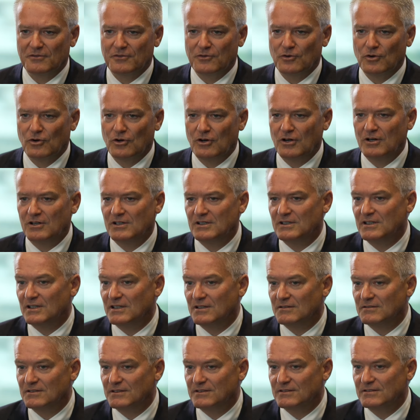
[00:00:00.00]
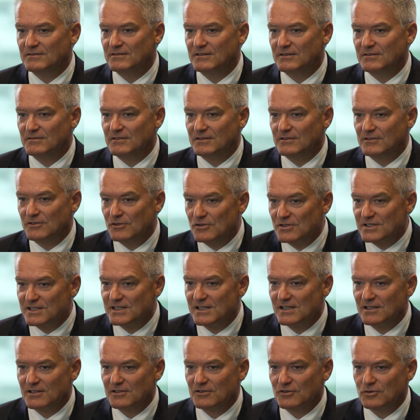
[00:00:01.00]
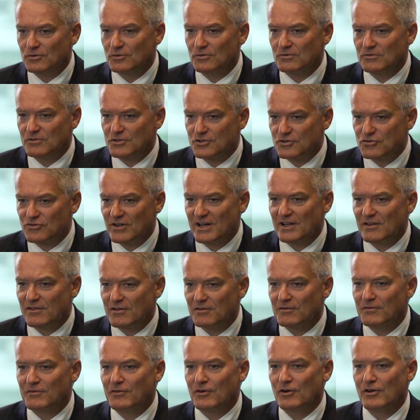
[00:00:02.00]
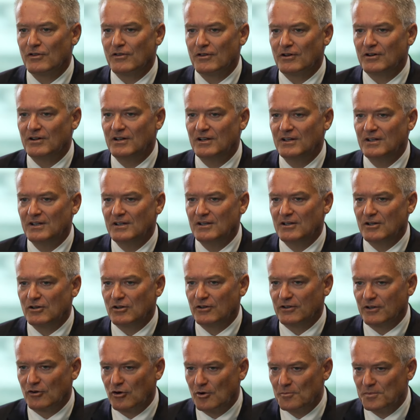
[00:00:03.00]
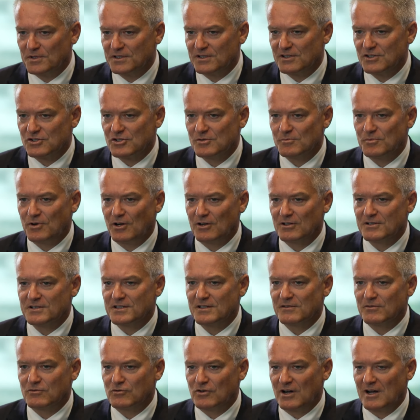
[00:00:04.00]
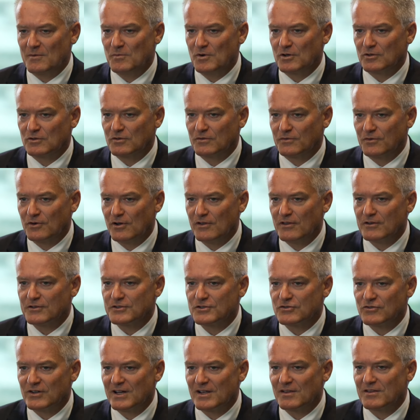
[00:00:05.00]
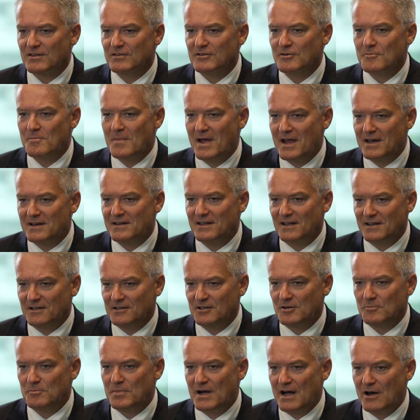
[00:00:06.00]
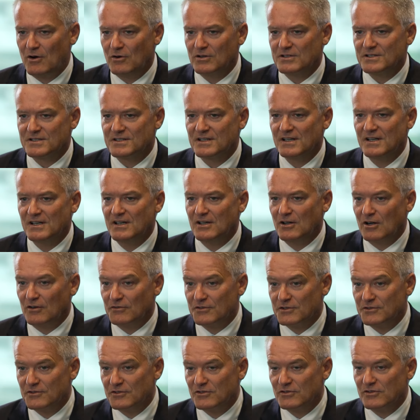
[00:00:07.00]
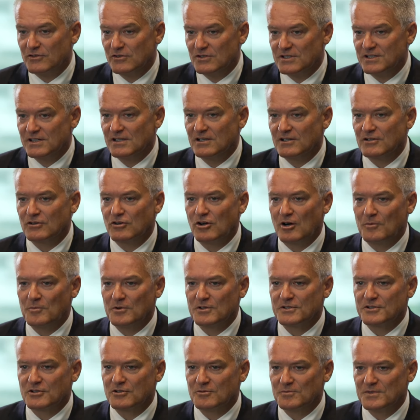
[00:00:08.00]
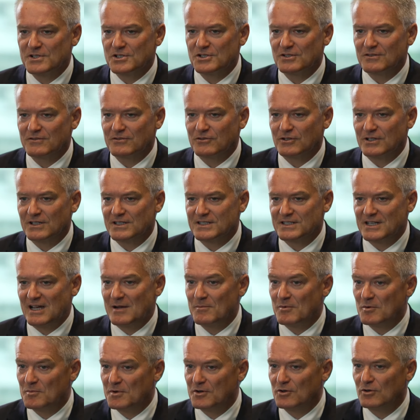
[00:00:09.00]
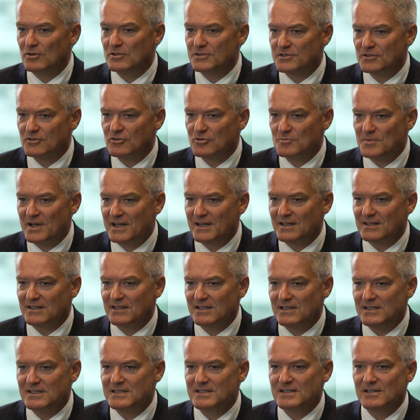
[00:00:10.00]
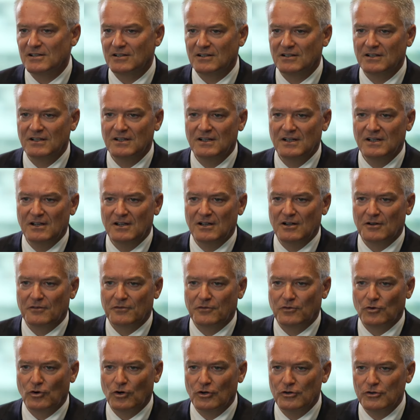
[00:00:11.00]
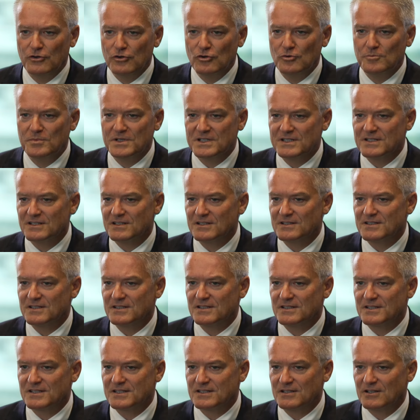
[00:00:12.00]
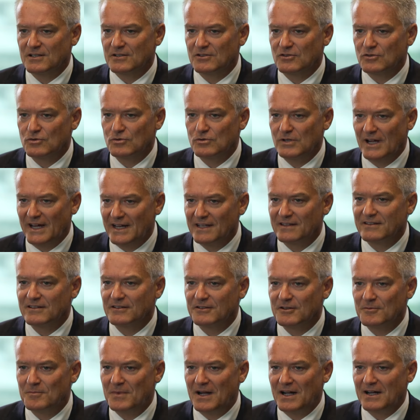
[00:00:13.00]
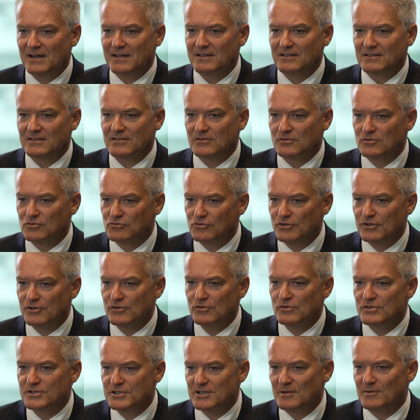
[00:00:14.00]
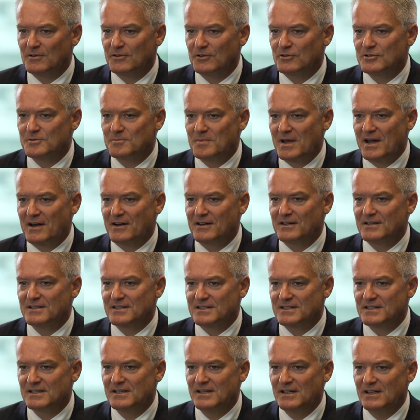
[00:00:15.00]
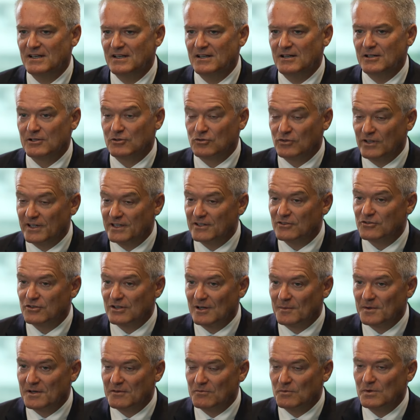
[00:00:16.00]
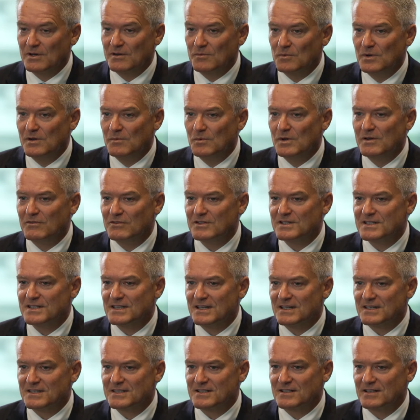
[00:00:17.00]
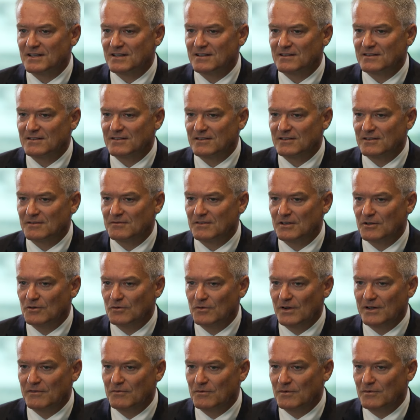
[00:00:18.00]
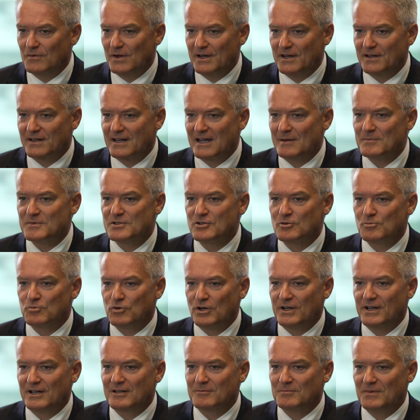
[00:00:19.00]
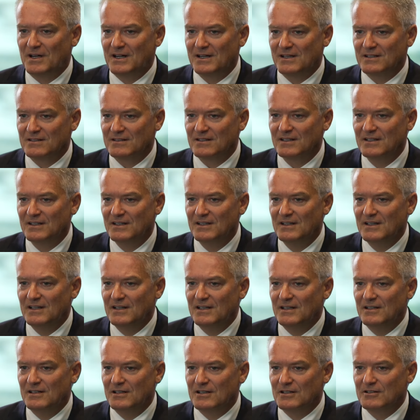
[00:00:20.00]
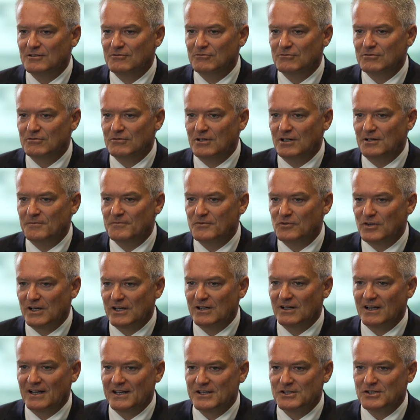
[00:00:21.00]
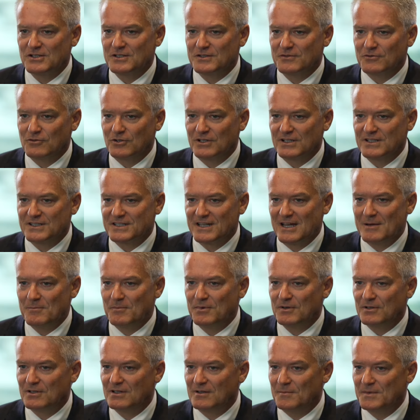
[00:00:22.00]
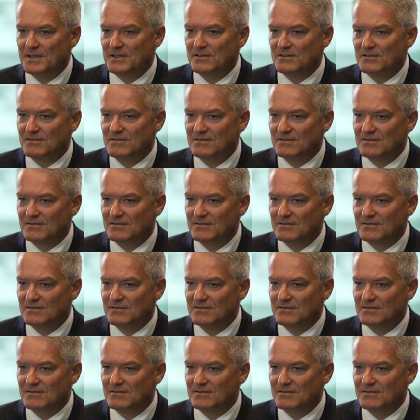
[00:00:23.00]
for New Zealand to strengthen further the competition policy framework, to further strengthen the mandate and the powers of the New Zealand Commerce Commission, for example, but also to make it easier for new businesses to enter the market, to reduce some of those barriers to entry. I mean, we've assessed that when it comes to product market regulations, for example, I mean,